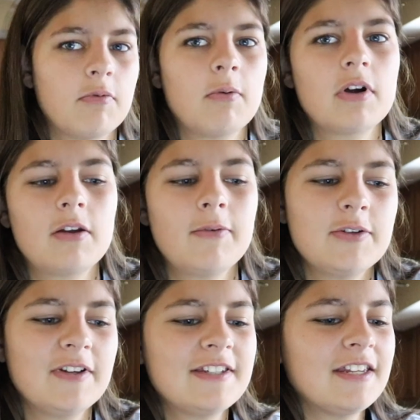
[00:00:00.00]
What we're gonna be
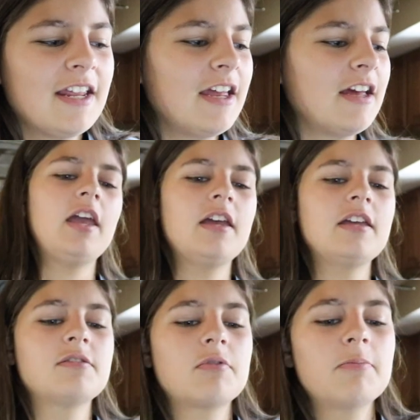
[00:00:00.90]
doing
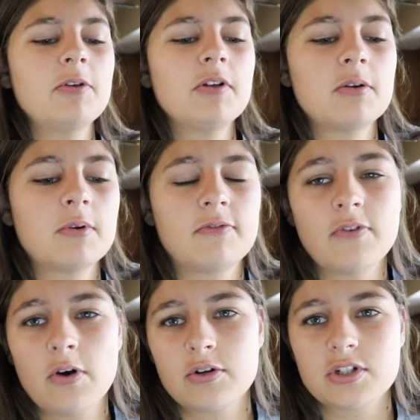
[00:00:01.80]
today is we're gonna be doing a little bit of
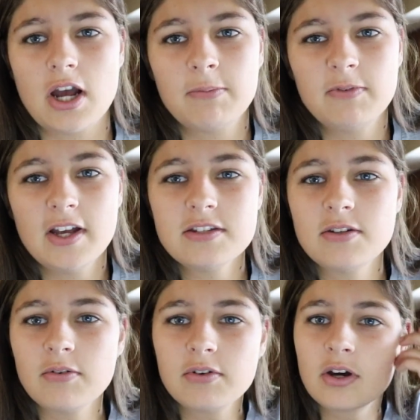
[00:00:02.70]
Photoshop. If you guys
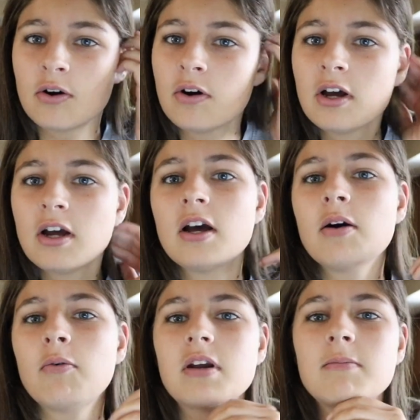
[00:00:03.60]
don't know,
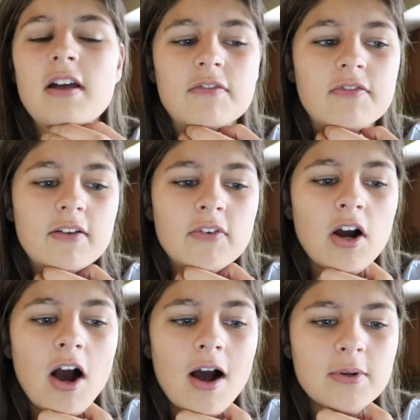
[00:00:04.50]
one of my
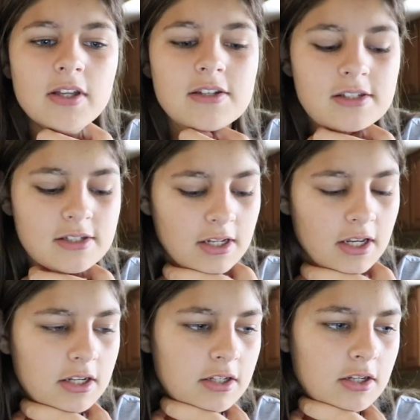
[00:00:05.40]
favorite hobbies
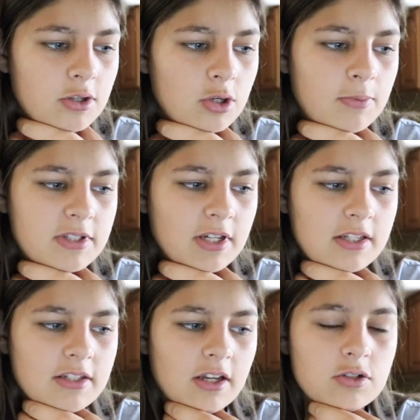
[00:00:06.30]
to do
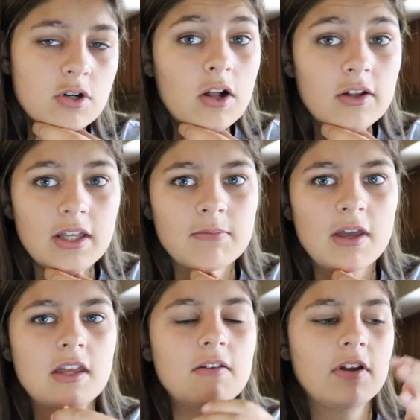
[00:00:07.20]
besides like drawing,
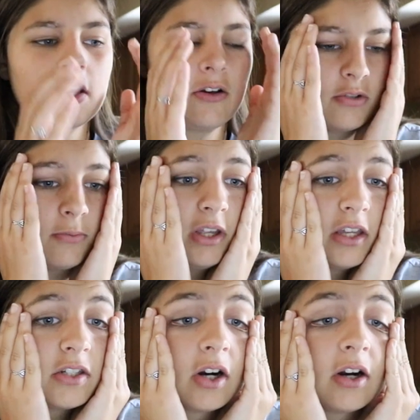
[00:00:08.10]
making videos, or playing
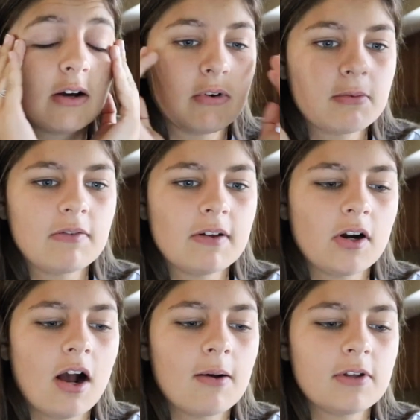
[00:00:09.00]
guitar, one of my
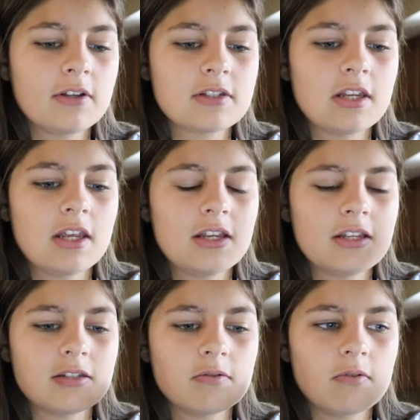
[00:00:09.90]
favorite hobbies
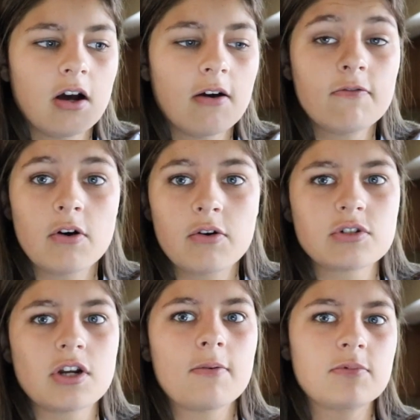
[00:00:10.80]
is uh,
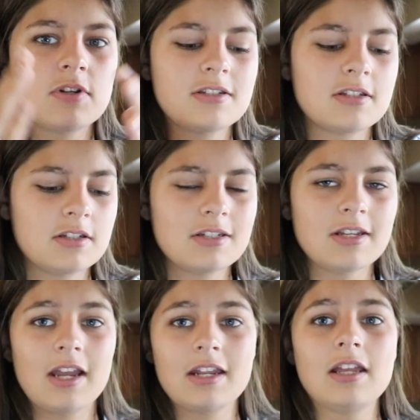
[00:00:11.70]
Photoshop, just
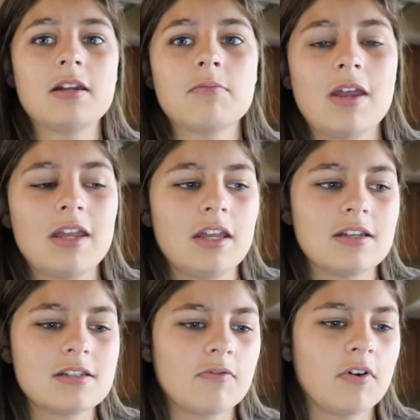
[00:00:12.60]
designing and
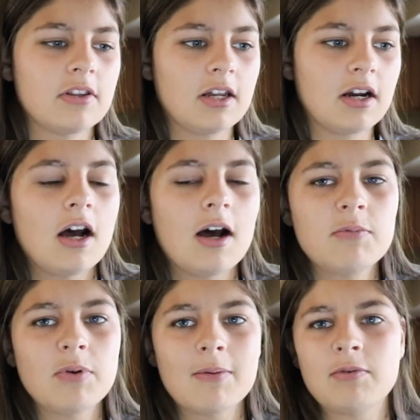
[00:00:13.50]
making stuff on there.
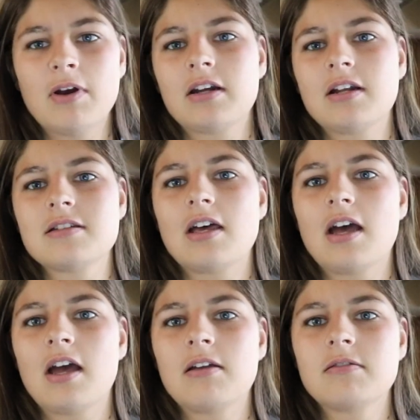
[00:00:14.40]
Um, you probably recognize
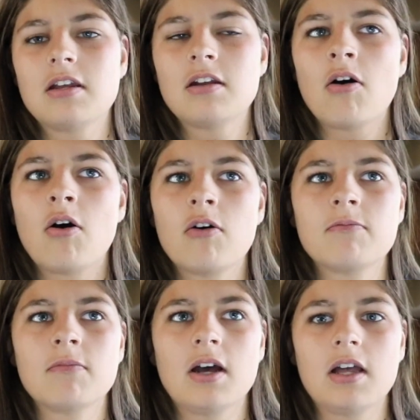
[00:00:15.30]
that I did
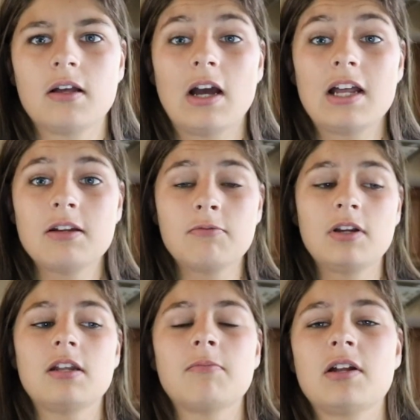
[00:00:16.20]
all my, I did,
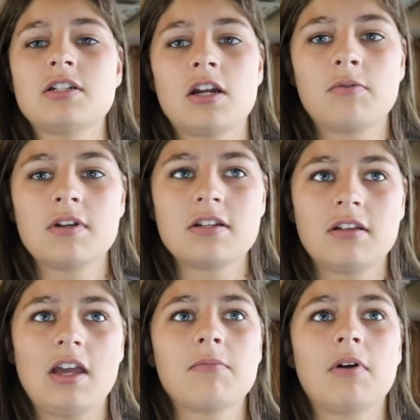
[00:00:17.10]
redid my channel
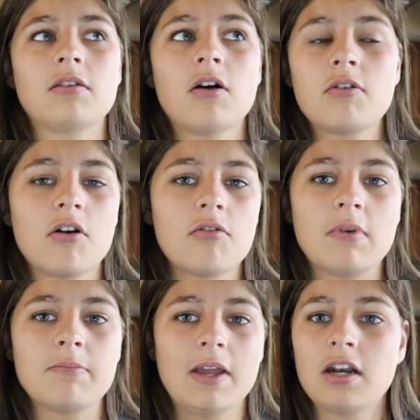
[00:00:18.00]
recently, had my logo,
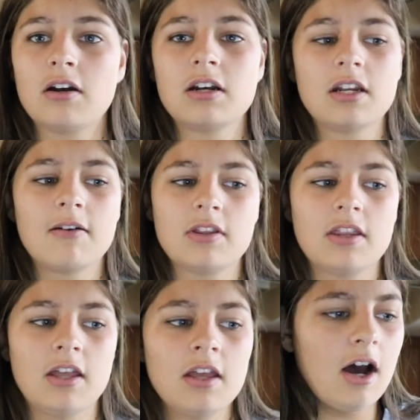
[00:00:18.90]
my banner, did
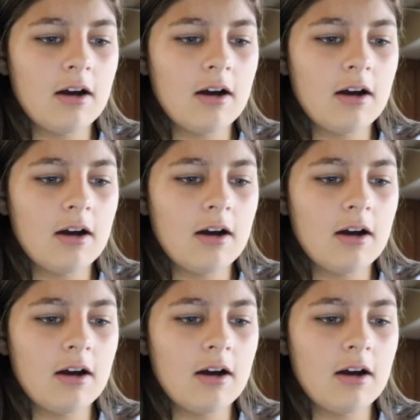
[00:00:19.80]
everything.